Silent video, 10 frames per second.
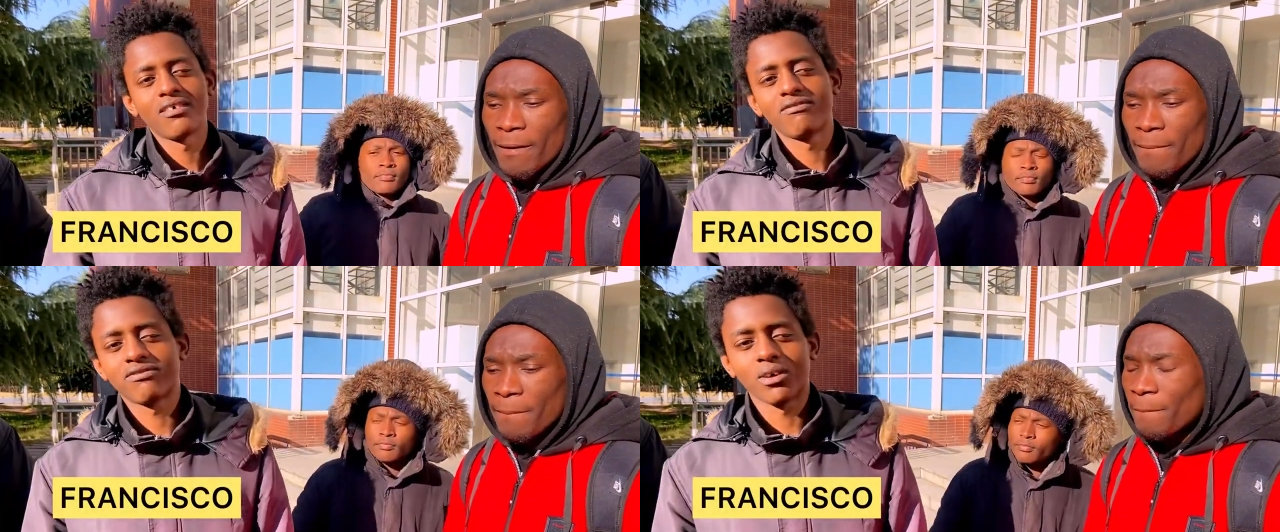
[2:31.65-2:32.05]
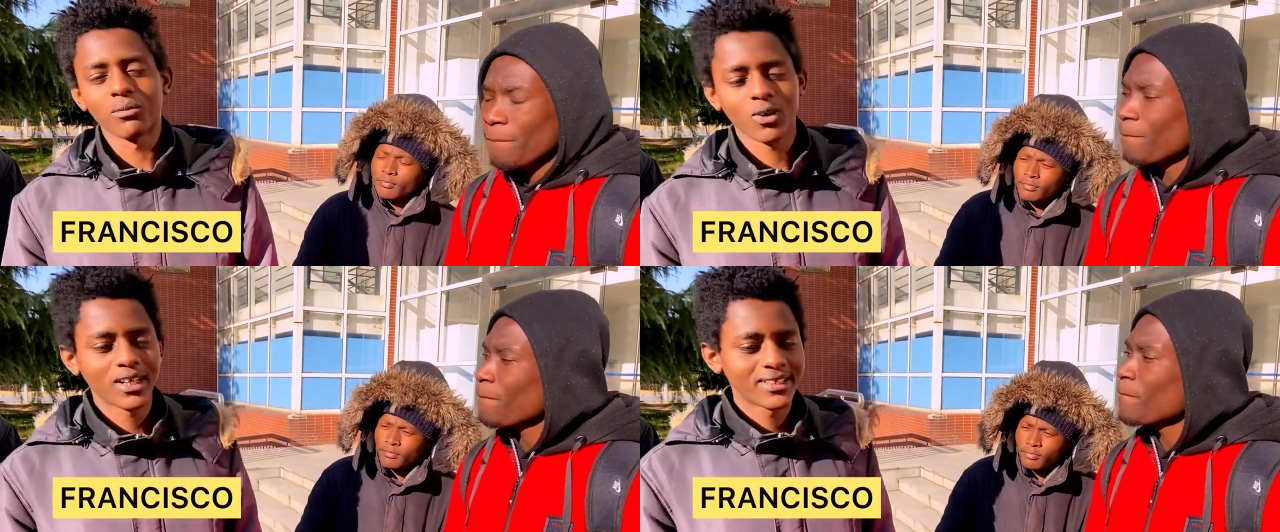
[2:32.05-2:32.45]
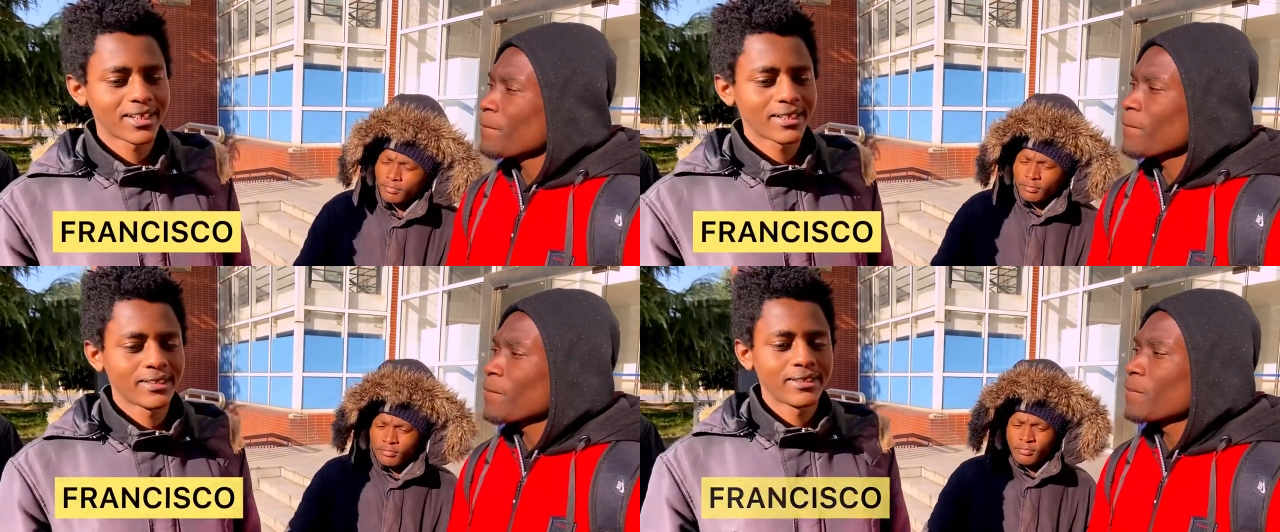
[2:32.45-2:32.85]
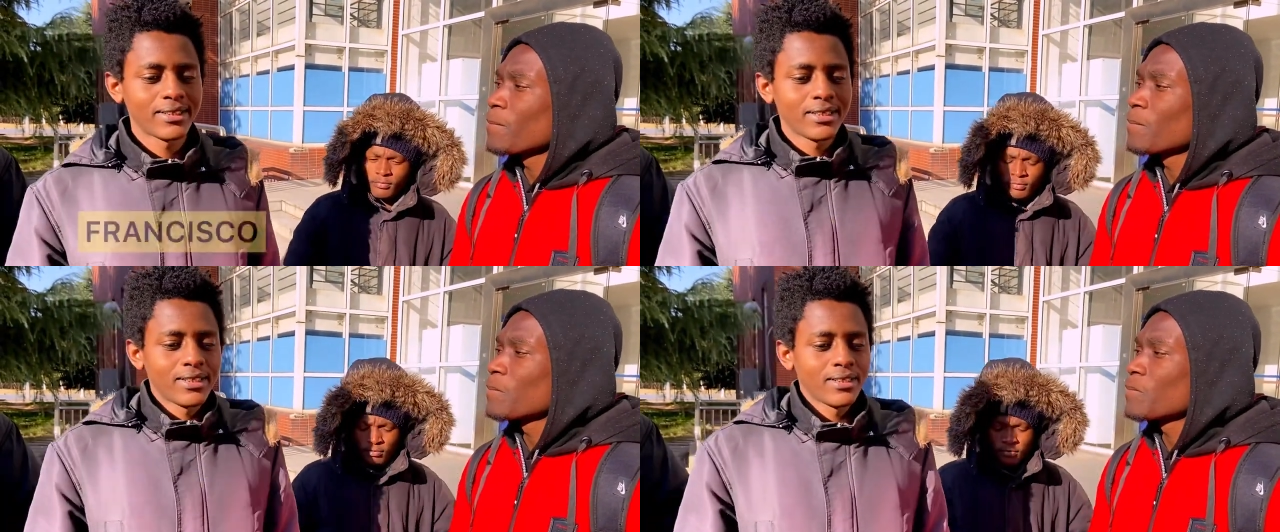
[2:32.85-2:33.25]
Speaker 1: from Rwanda. Mm
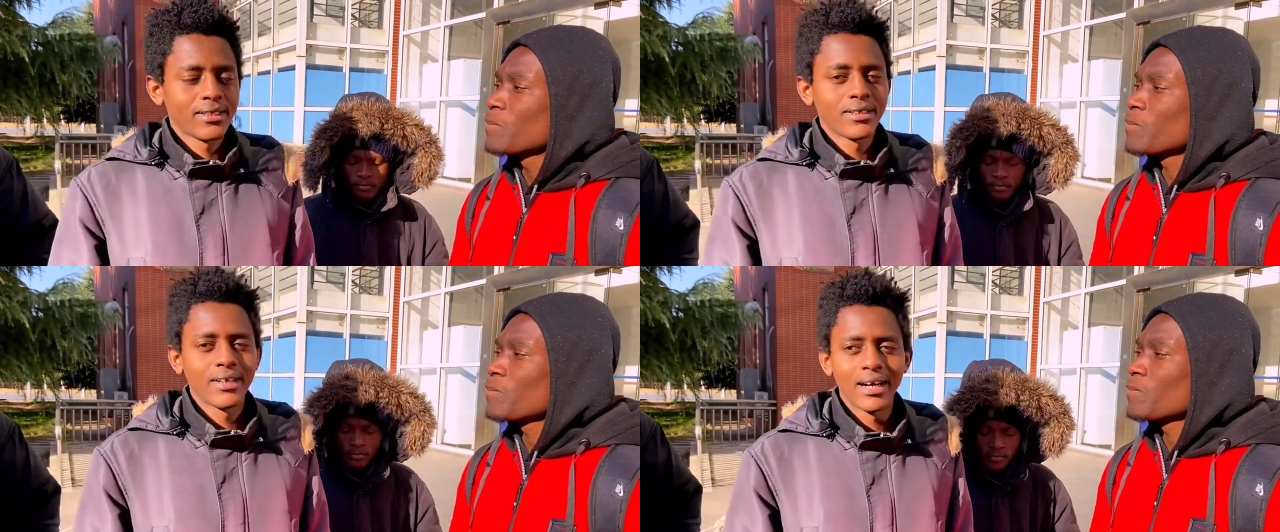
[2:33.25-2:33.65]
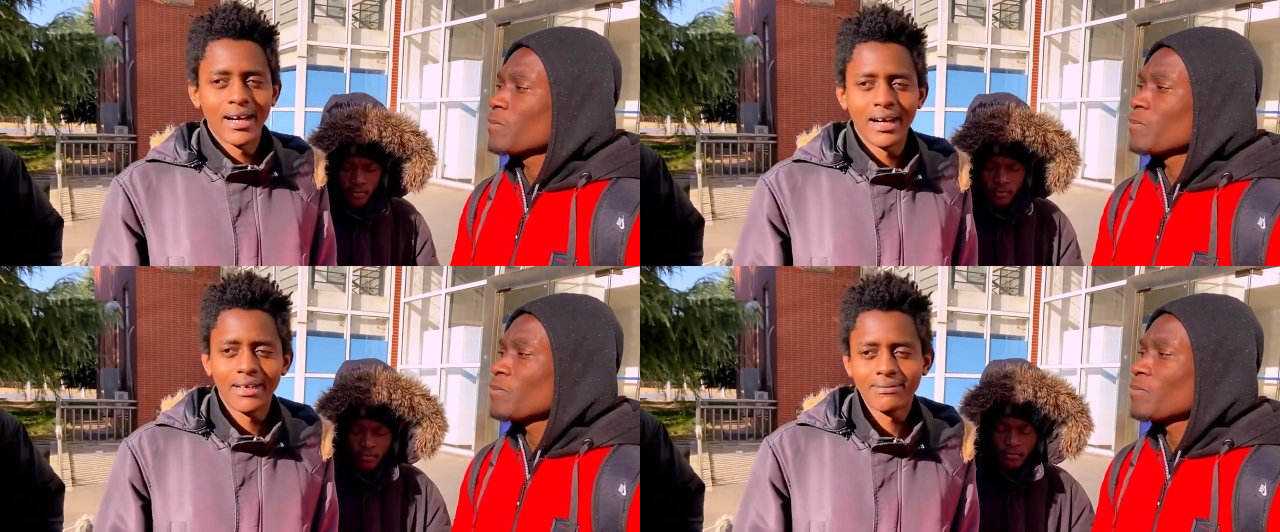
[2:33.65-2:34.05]
-hmm. uh,